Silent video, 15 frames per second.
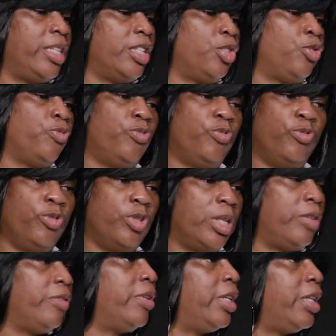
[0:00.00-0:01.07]
is
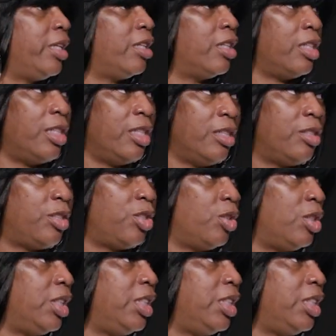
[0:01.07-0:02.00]
really, really good so that